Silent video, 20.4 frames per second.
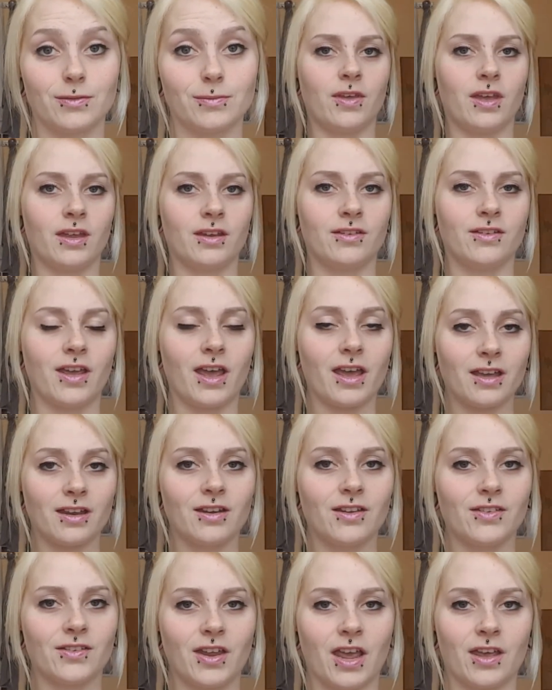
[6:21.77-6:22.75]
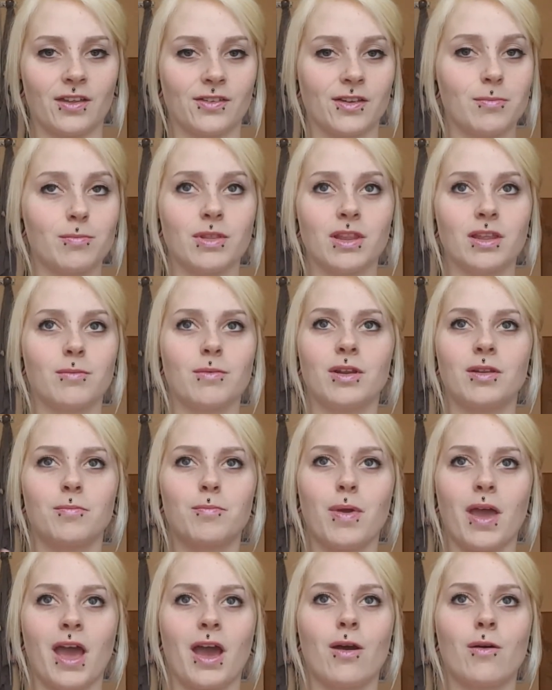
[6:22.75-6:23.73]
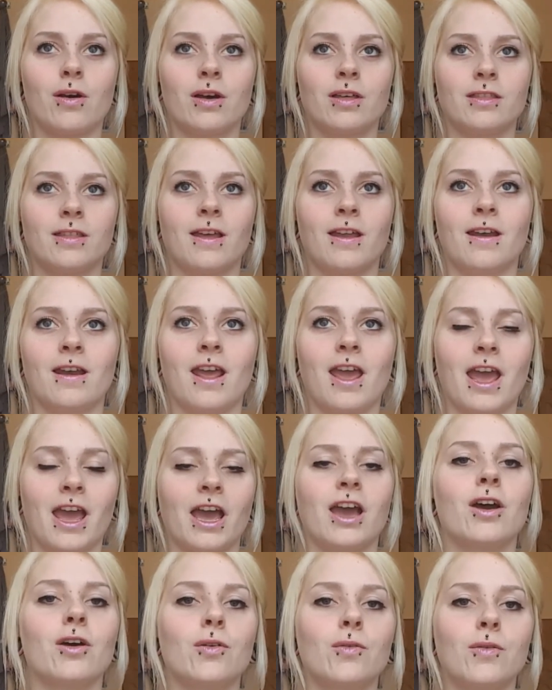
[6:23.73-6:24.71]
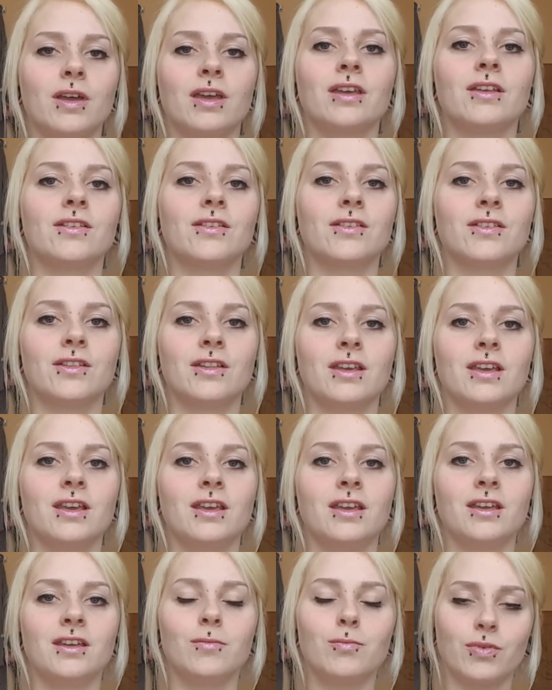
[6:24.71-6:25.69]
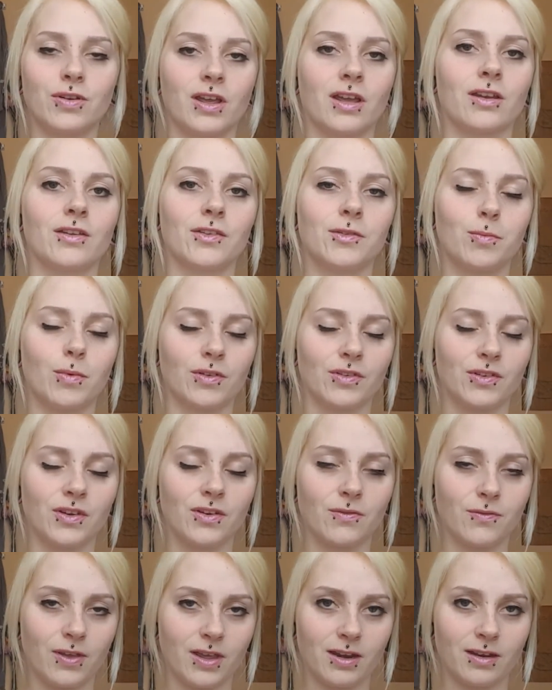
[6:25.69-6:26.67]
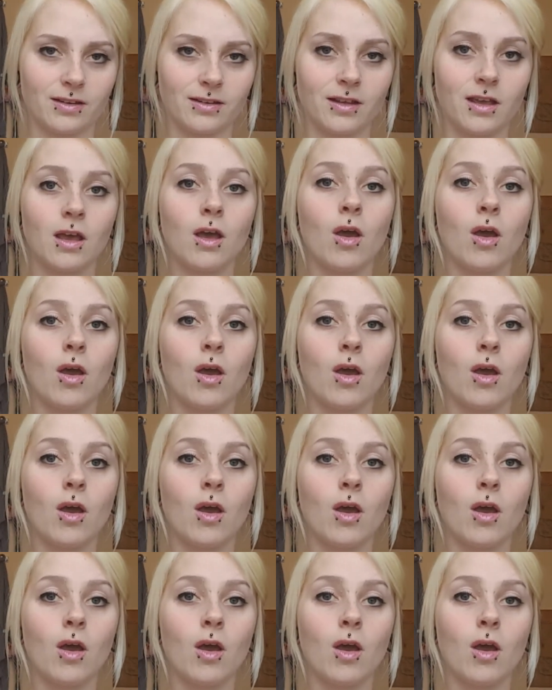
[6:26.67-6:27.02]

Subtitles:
If the antagonist has unlimited power, then how is the protagonist supposed to defeat it?